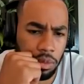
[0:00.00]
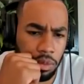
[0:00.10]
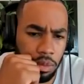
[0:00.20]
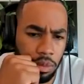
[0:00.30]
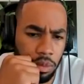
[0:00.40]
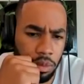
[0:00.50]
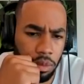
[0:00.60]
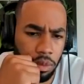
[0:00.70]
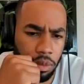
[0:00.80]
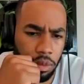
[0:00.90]

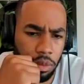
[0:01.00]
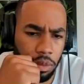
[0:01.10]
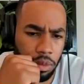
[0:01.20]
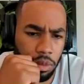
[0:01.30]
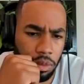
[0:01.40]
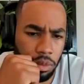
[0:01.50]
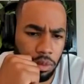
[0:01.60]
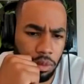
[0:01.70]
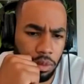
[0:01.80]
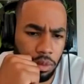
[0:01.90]

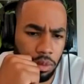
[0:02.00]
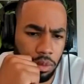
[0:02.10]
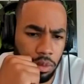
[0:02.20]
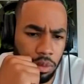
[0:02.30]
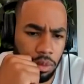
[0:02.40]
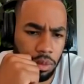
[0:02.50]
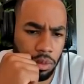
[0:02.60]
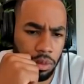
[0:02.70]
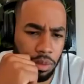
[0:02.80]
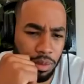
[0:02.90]

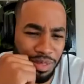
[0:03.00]
[no speech]